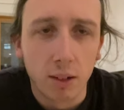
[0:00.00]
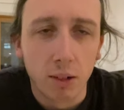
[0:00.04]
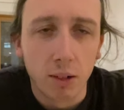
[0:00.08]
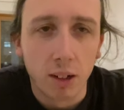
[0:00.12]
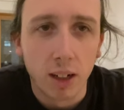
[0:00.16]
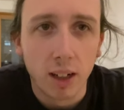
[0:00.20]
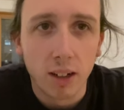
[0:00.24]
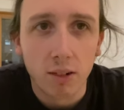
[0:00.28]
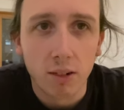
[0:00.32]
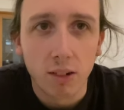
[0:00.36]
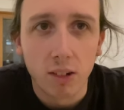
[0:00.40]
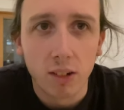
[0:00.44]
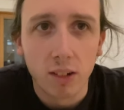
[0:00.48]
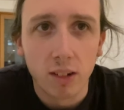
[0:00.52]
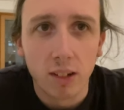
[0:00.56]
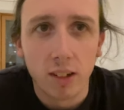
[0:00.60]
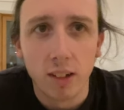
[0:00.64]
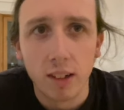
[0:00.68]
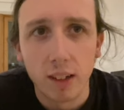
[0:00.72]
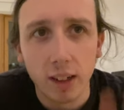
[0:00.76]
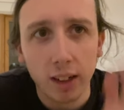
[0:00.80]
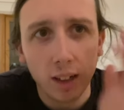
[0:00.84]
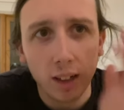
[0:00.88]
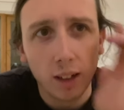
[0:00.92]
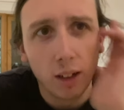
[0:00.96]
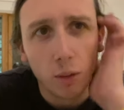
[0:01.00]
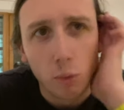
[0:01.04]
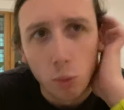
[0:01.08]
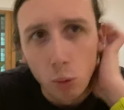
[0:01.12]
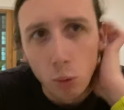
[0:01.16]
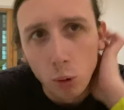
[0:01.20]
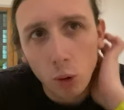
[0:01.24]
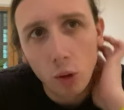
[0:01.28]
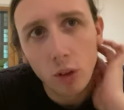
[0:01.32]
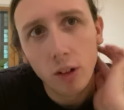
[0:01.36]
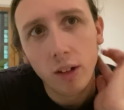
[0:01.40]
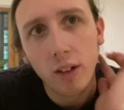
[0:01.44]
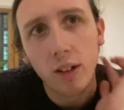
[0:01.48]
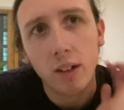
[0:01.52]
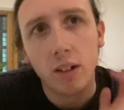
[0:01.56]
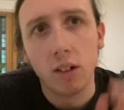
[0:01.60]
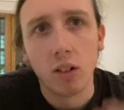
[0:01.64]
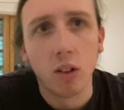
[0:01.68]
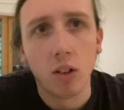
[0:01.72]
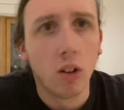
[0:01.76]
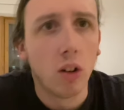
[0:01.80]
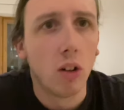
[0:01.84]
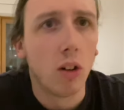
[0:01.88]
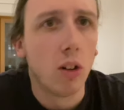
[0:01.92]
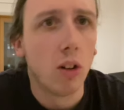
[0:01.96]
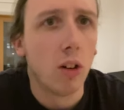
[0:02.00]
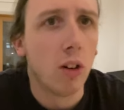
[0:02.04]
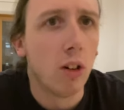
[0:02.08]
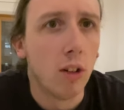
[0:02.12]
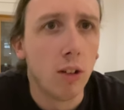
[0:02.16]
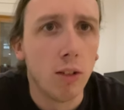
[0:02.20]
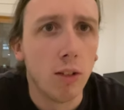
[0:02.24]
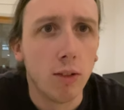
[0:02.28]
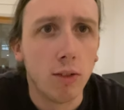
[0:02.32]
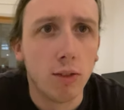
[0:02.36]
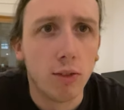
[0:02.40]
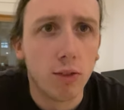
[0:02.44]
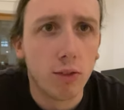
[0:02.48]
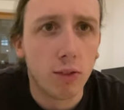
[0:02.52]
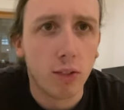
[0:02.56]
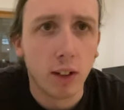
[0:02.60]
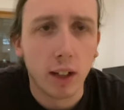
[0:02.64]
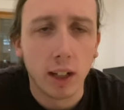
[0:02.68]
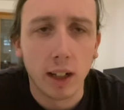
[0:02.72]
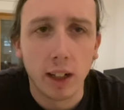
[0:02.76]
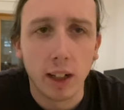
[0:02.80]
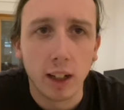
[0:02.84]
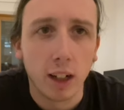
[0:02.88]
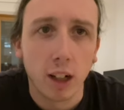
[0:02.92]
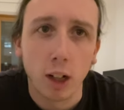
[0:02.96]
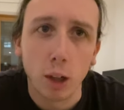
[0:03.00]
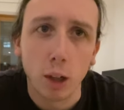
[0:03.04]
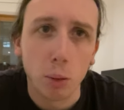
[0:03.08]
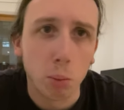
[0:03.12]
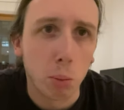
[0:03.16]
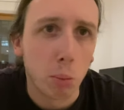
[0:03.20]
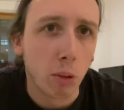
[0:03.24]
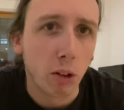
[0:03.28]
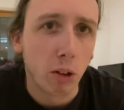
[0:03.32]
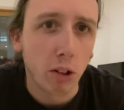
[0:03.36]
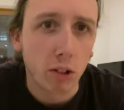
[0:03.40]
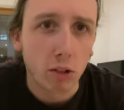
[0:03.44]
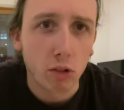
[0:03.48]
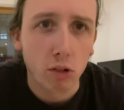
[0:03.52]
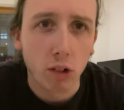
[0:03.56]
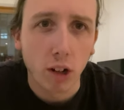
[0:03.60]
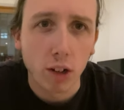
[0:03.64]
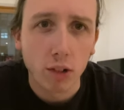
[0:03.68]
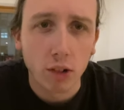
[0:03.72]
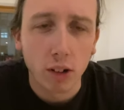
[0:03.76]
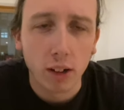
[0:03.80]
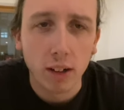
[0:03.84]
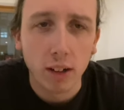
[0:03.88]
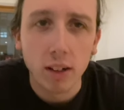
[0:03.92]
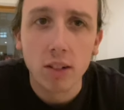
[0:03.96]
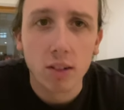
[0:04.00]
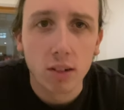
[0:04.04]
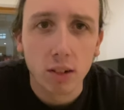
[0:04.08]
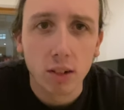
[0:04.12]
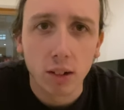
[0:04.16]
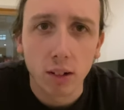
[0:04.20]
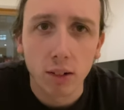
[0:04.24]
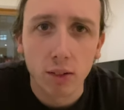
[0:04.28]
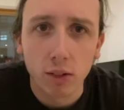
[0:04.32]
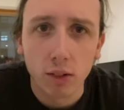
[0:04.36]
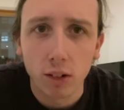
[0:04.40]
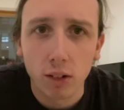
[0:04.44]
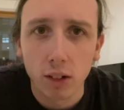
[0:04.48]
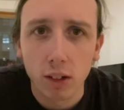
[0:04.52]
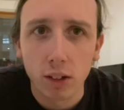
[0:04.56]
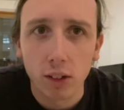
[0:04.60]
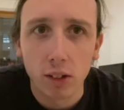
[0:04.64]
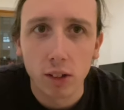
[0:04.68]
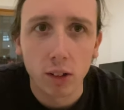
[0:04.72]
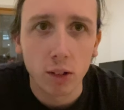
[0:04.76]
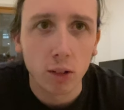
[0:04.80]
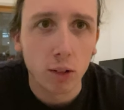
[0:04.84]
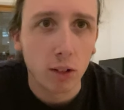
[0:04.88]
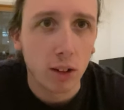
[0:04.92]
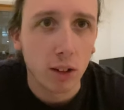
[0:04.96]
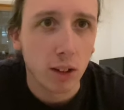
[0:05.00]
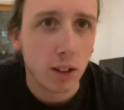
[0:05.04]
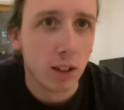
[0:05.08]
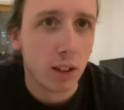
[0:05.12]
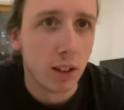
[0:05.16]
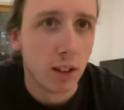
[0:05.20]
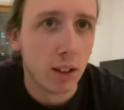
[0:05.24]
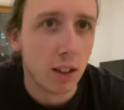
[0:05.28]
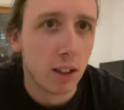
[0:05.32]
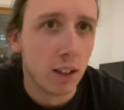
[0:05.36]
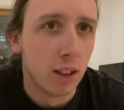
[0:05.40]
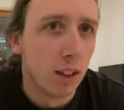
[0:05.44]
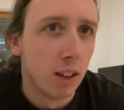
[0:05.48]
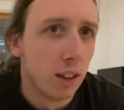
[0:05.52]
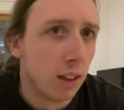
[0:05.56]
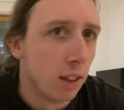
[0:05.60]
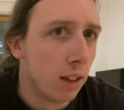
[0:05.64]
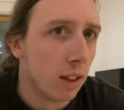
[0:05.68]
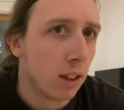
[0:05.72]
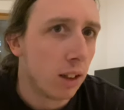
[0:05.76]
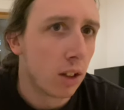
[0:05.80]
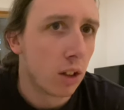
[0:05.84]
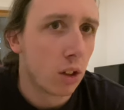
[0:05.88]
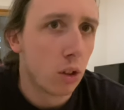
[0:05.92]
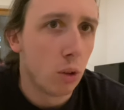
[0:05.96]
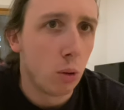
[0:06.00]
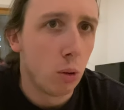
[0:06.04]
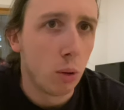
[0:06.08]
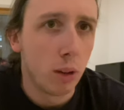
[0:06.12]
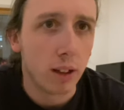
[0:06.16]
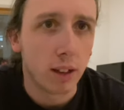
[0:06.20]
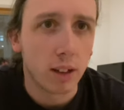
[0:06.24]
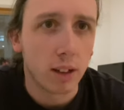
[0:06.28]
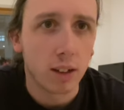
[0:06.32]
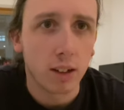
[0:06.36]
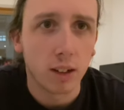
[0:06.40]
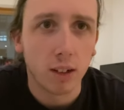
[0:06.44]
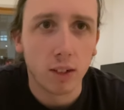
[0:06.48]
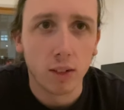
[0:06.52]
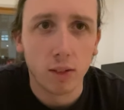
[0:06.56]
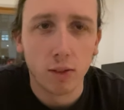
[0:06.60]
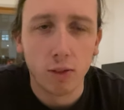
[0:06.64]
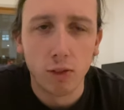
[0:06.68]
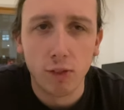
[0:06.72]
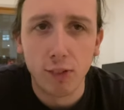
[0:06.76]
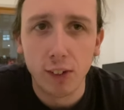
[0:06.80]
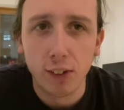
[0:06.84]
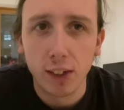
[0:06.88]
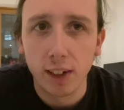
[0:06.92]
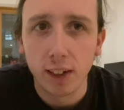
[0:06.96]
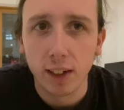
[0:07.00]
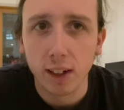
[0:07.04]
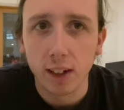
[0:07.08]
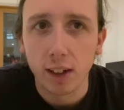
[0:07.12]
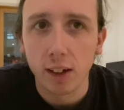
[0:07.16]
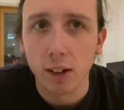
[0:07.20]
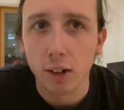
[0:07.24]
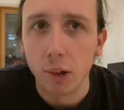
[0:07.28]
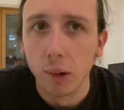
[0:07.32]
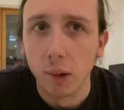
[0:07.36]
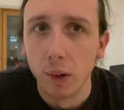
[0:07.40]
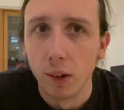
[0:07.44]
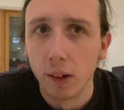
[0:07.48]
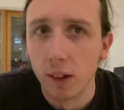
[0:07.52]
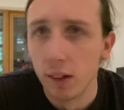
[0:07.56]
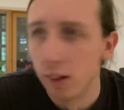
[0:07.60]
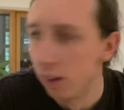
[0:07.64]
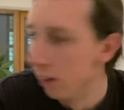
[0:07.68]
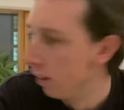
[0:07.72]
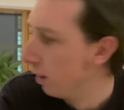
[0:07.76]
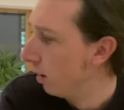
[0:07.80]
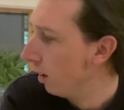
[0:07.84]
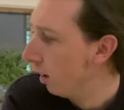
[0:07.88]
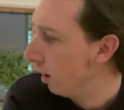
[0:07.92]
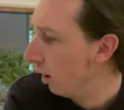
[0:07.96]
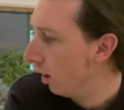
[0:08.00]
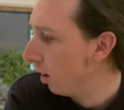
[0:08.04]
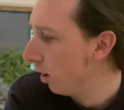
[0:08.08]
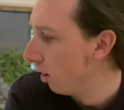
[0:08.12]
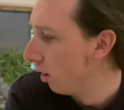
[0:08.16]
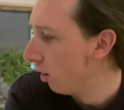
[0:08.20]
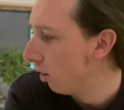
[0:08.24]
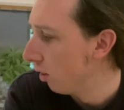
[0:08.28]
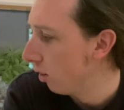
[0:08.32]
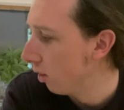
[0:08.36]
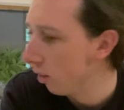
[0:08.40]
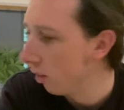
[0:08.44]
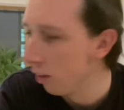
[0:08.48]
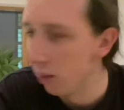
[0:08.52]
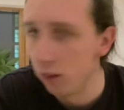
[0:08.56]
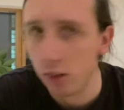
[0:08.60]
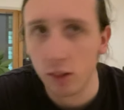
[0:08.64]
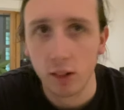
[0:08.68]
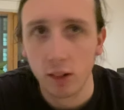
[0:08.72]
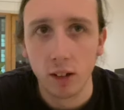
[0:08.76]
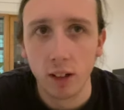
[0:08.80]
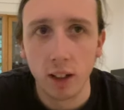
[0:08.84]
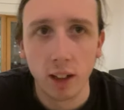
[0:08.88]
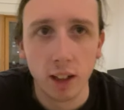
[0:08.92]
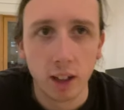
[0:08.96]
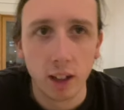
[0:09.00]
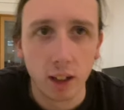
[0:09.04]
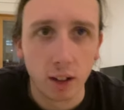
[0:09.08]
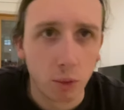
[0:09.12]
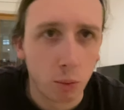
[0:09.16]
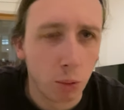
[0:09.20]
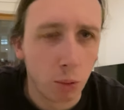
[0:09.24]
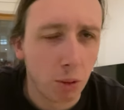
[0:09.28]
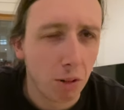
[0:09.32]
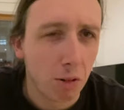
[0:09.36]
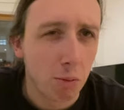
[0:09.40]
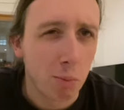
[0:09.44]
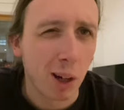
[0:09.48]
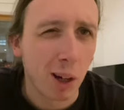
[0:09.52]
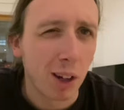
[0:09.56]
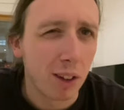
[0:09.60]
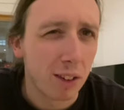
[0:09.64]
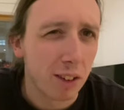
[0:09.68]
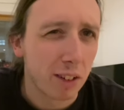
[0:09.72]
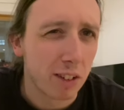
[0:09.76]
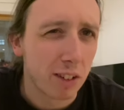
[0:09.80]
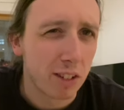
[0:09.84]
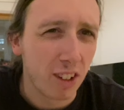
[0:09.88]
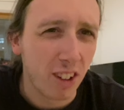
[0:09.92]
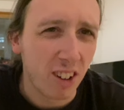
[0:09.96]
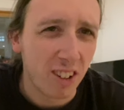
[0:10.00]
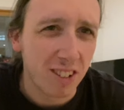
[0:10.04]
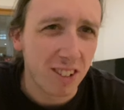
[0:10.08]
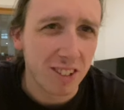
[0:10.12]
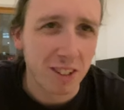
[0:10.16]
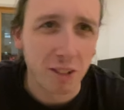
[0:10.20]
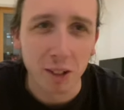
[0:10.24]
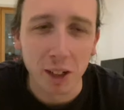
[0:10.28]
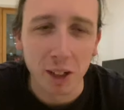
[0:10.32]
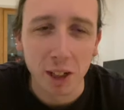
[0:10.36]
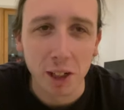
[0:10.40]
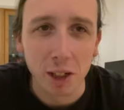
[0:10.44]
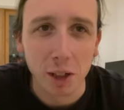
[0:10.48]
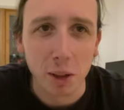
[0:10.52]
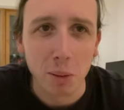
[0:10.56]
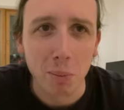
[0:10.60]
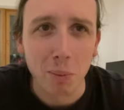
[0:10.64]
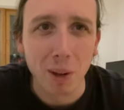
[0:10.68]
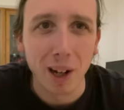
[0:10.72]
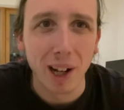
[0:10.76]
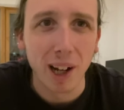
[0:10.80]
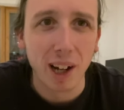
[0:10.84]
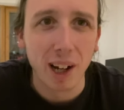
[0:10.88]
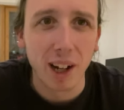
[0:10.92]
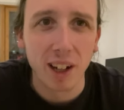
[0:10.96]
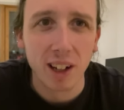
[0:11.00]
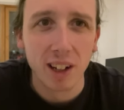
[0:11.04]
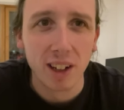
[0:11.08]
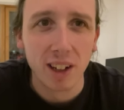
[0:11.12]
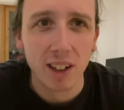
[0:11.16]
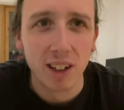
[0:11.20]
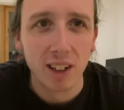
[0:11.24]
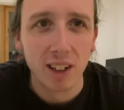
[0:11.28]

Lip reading: we're here on day one of hyperbolic stretching, so I thought I'd do a quick video on where I'm at the start so we can compare